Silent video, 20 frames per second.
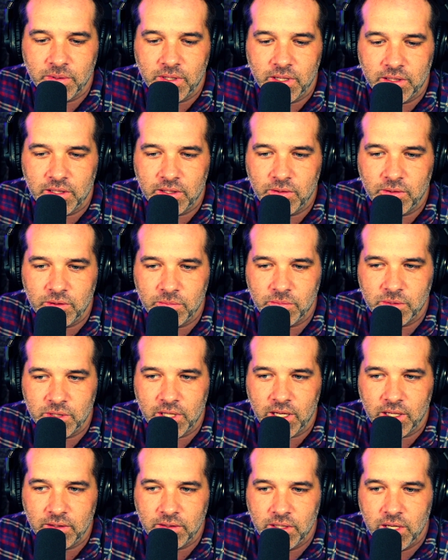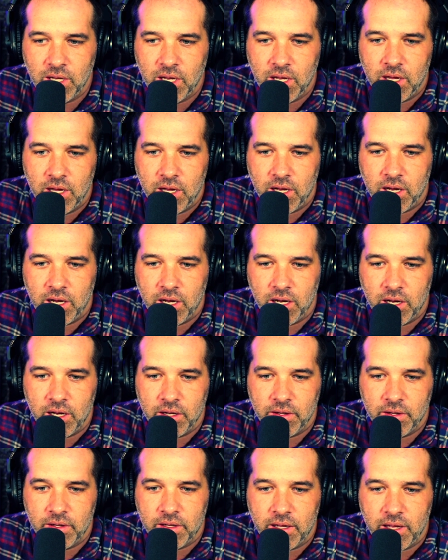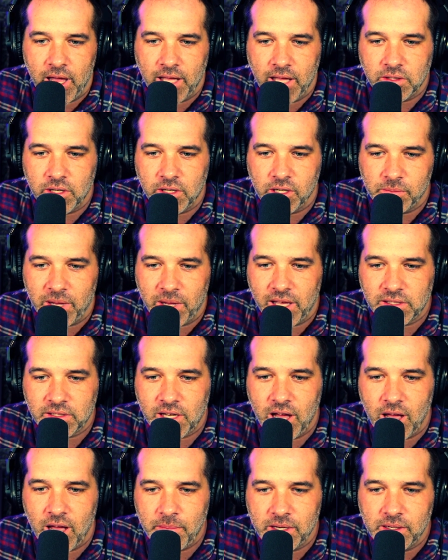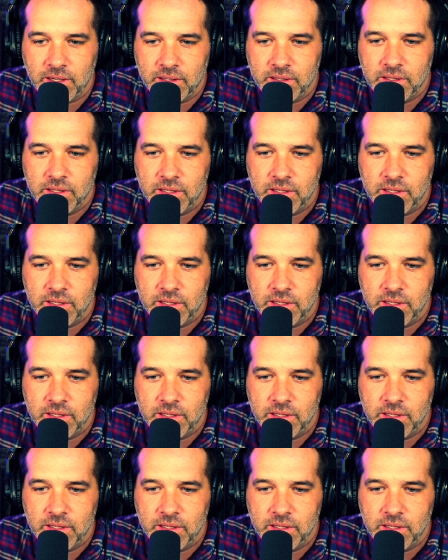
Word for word: at the YouTube channel. At Doug Bass Comedy,